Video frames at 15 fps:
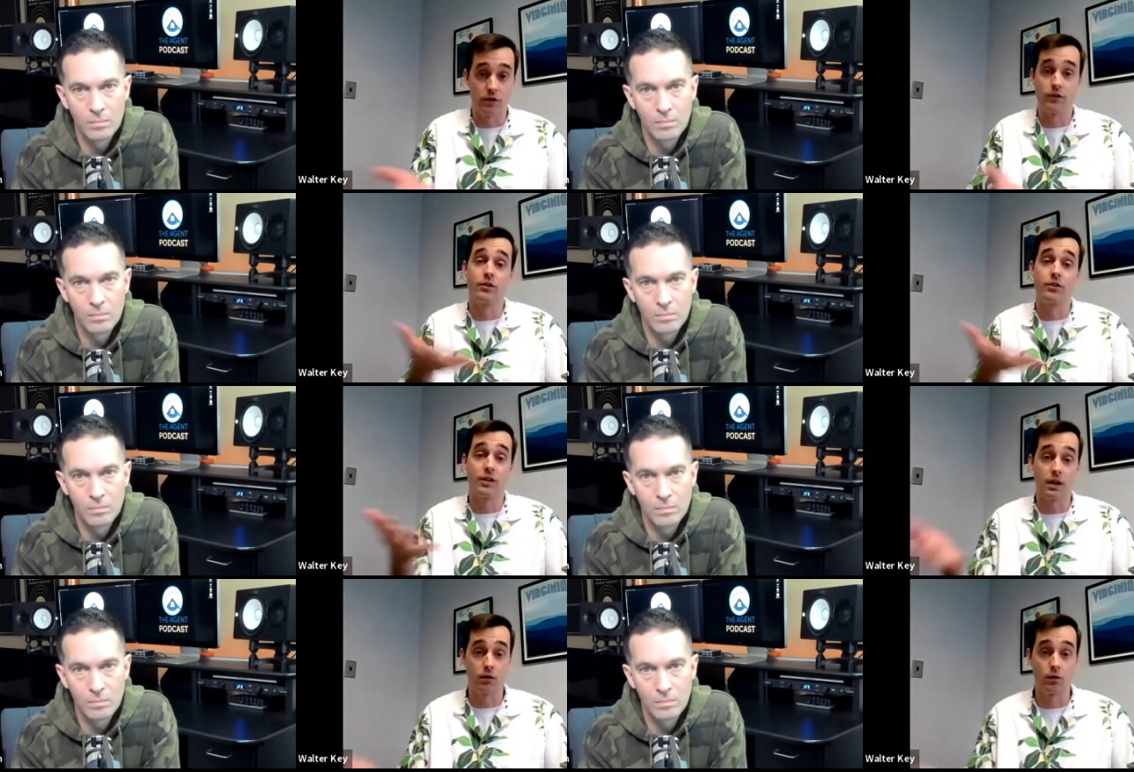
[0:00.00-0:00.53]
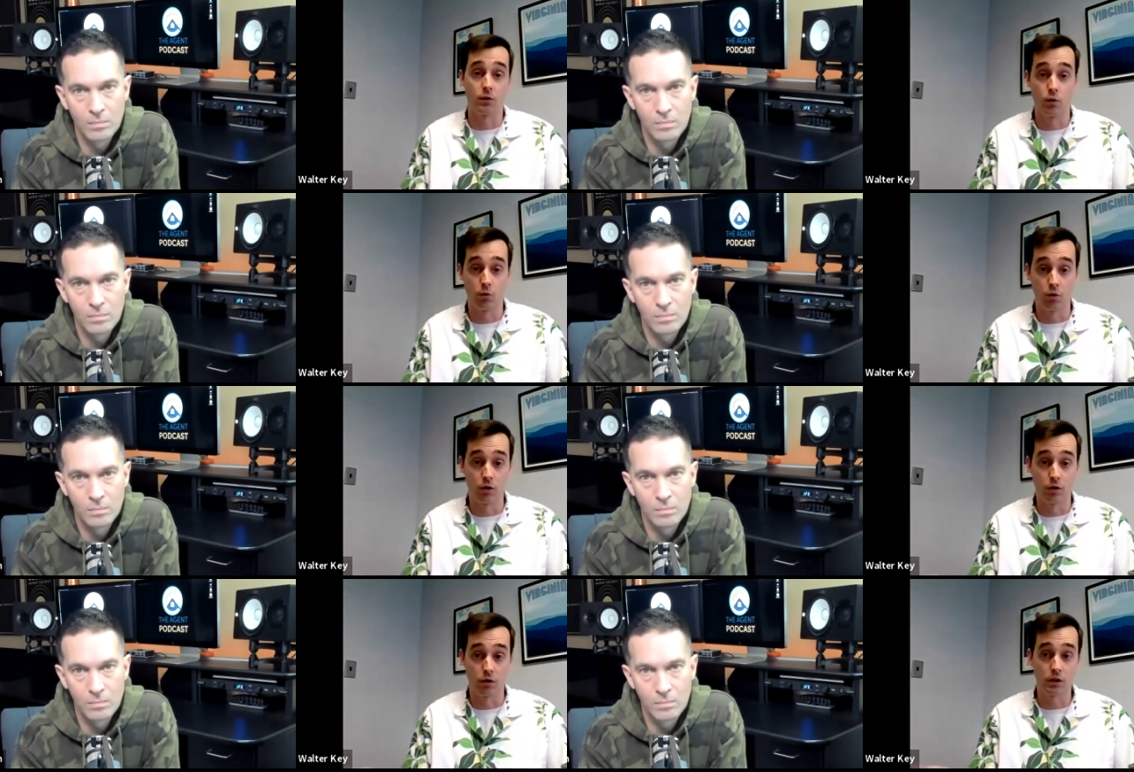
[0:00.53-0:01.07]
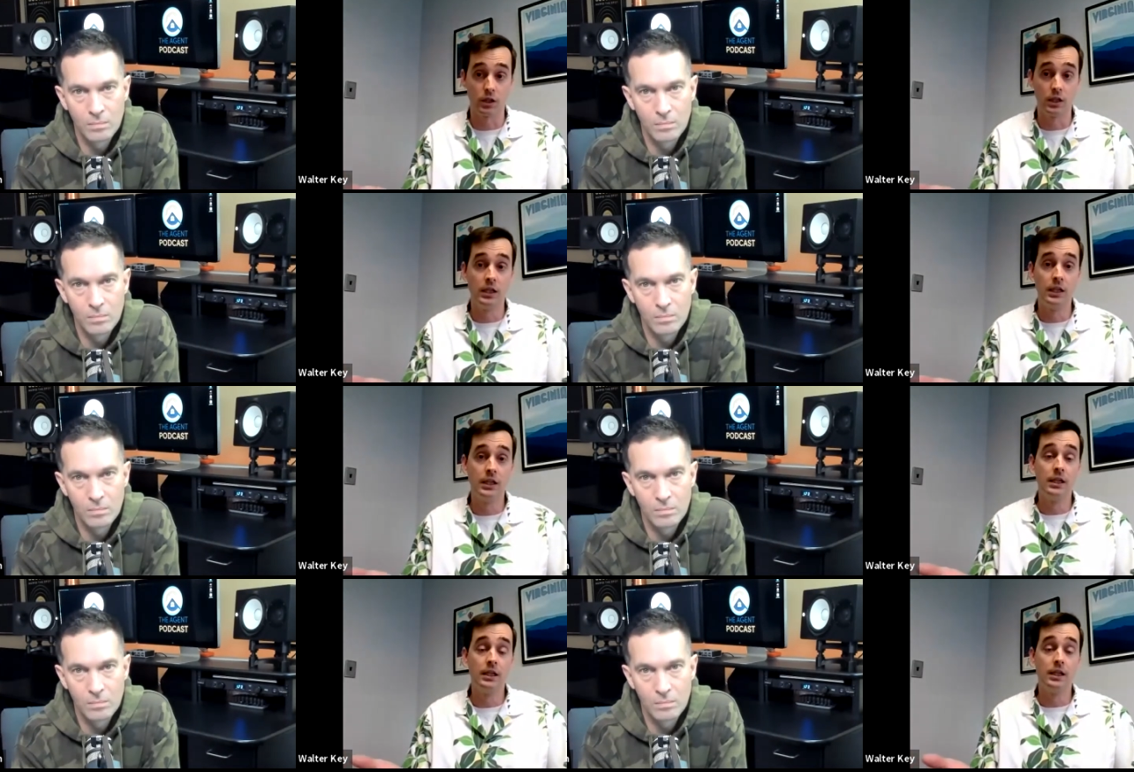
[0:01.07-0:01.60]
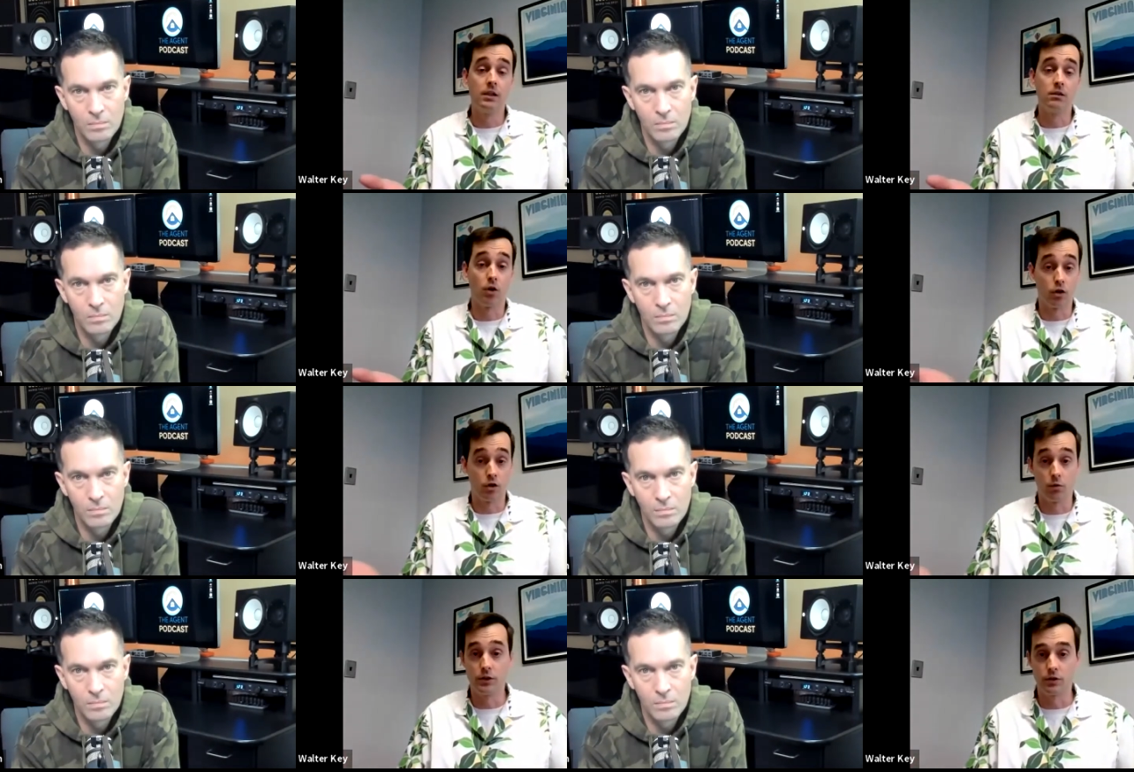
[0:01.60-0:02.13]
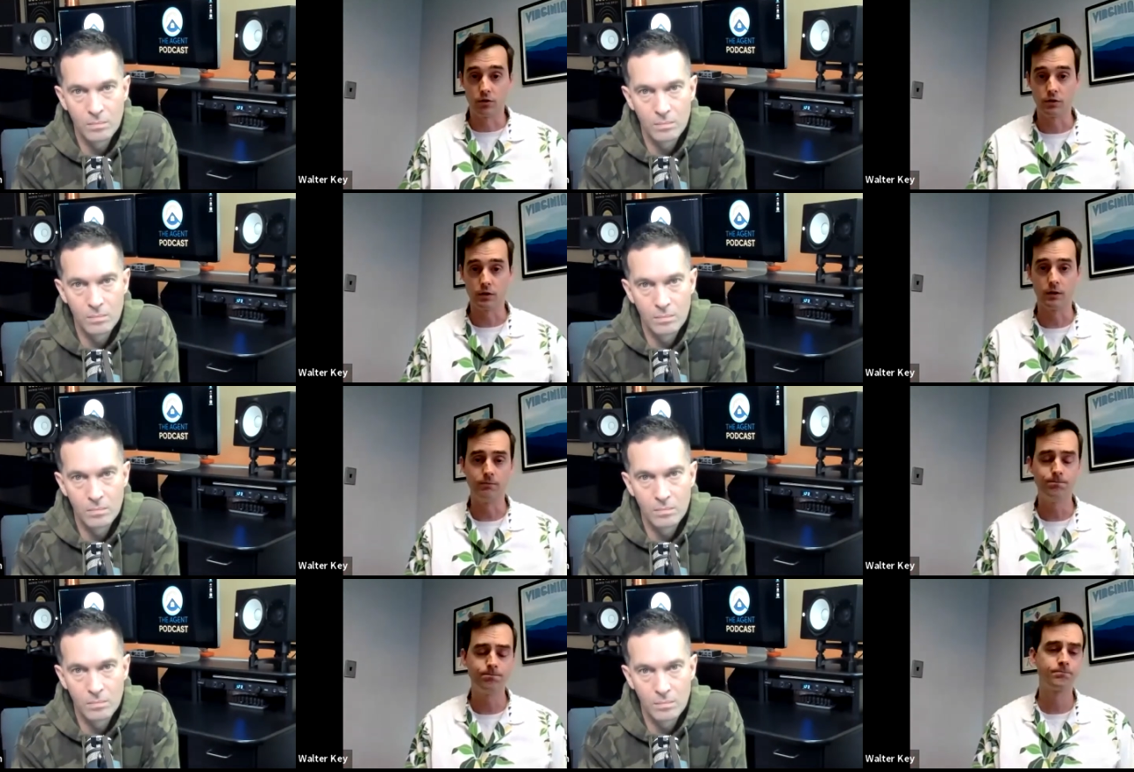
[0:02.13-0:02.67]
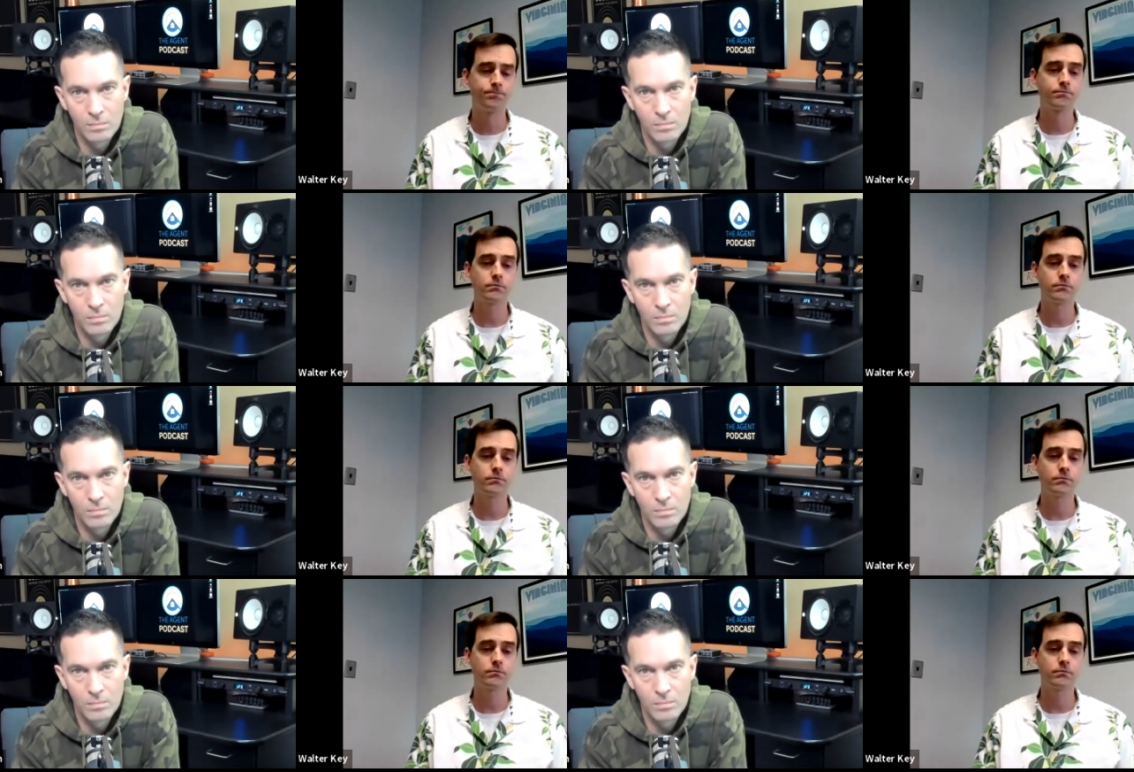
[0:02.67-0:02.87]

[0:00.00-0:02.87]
Speaker 1: This is how it would work. Are you interested?